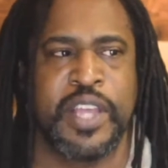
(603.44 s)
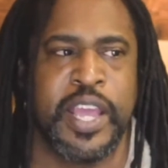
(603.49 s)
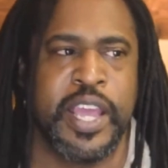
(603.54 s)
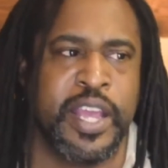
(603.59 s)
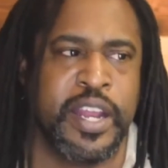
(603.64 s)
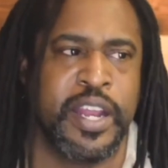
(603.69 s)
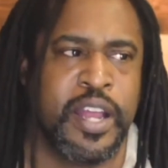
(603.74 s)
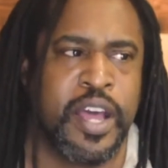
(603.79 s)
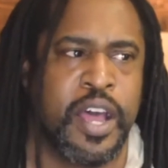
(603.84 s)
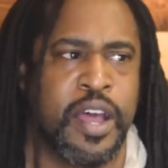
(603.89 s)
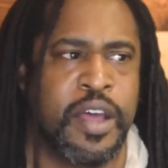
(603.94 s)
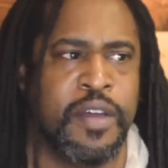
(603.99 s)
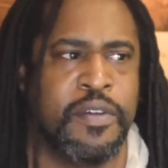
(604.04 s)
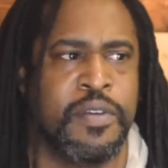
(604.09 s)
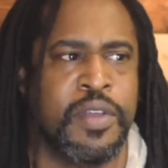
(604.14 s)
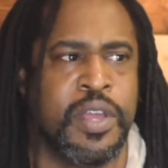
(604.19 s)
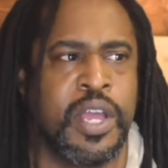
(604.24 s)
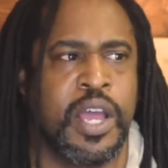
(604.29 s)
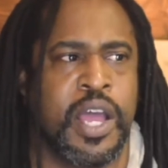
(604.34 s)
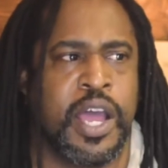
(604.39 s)
and I
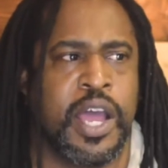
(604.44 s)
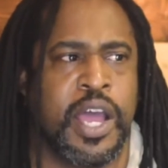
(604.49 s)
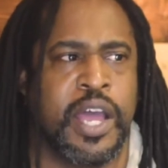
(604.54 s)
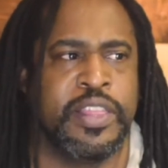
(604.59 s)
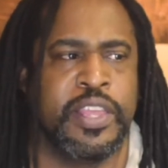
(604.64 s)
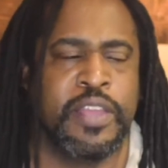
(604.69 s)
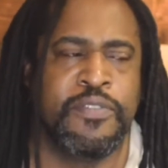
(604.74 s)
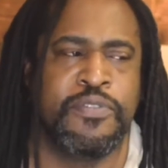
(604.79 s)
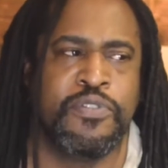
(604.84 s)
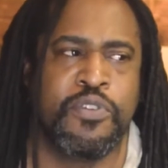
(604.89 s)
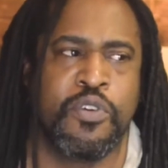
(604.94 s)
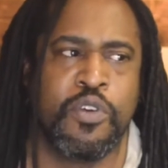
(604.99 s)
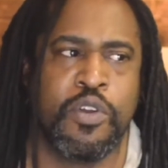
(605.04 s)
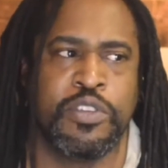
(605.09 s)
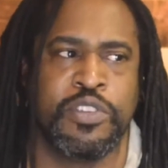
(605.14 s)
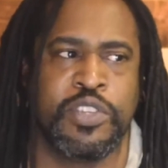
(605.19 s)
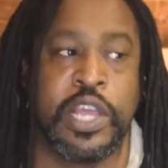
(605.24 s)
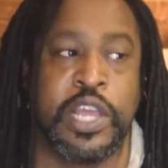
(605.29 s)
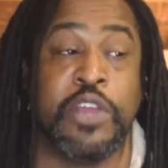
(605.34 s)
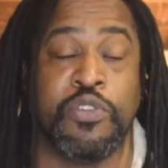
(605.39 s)
think for
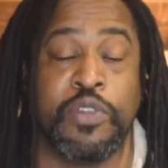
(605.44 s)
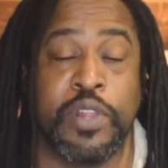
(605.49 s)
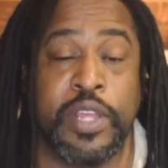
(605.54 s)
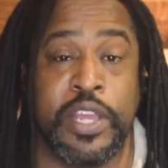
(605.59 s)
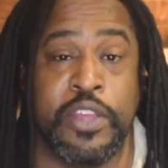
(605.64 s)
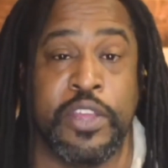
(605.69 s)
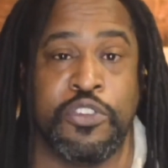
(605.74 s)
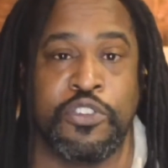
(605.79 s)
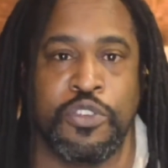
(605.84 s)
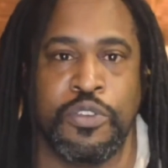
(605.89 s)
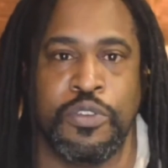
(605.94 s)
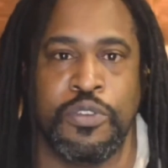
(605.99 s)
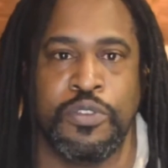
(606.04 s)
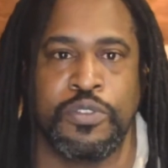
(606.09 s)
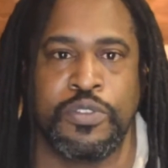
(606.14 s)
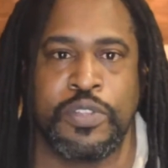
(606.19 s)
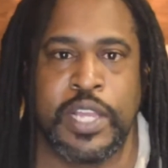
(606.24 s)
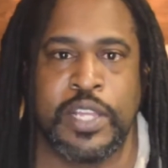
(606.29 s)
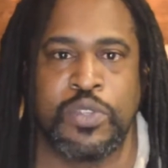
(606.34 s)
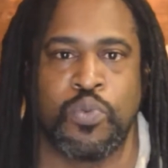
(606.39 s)
scheduling issues,
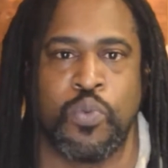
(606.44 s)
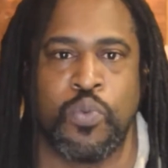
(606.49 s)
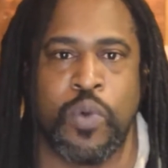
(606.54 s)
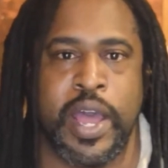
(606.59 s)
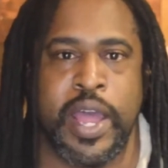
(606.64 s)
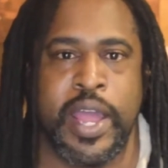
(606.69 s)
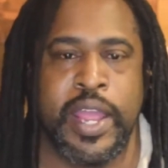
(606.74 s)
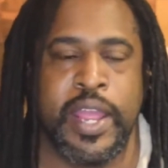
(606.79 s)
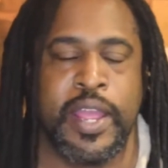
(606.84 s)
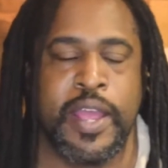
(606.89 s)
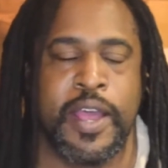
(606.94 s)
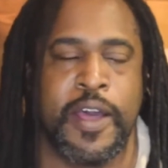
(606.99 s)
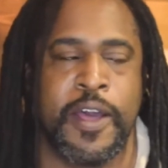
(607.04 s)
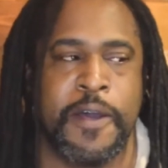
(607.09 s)
that's why